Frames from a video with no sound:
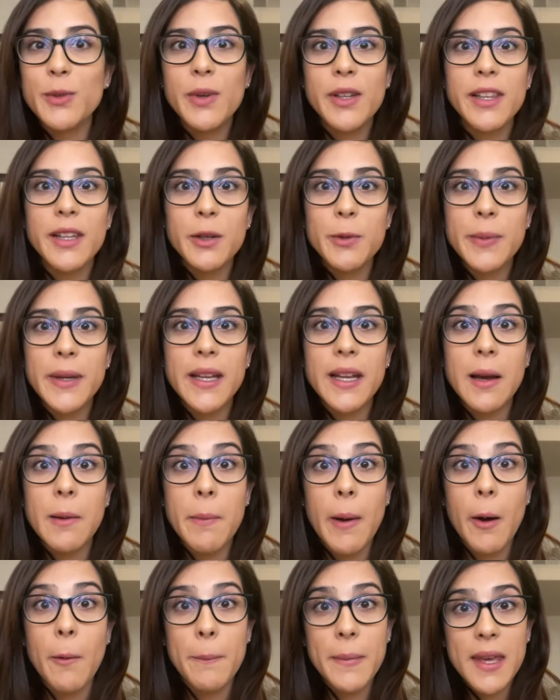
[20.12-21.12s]
a little bit
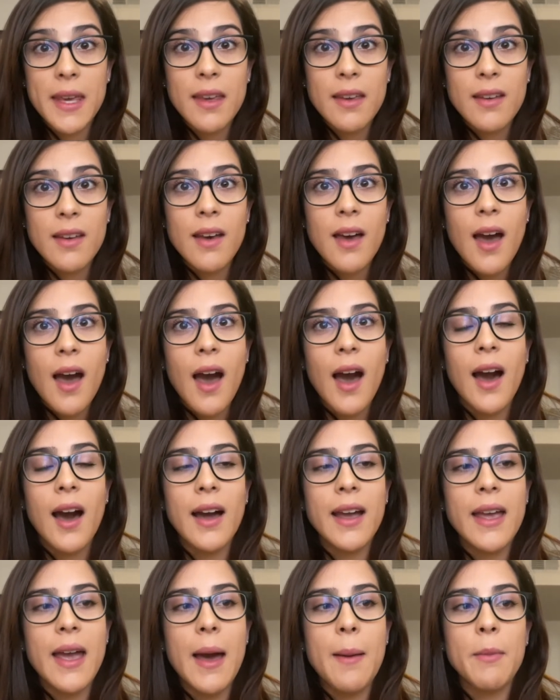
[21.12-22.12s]
about me.
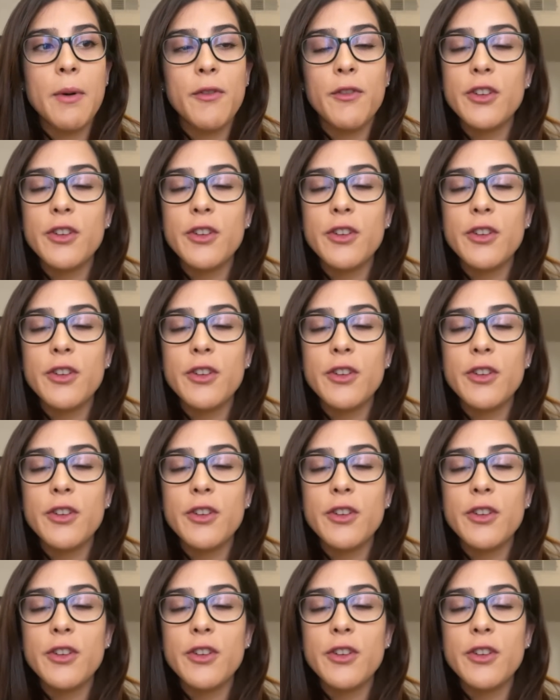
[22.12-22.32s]
I am a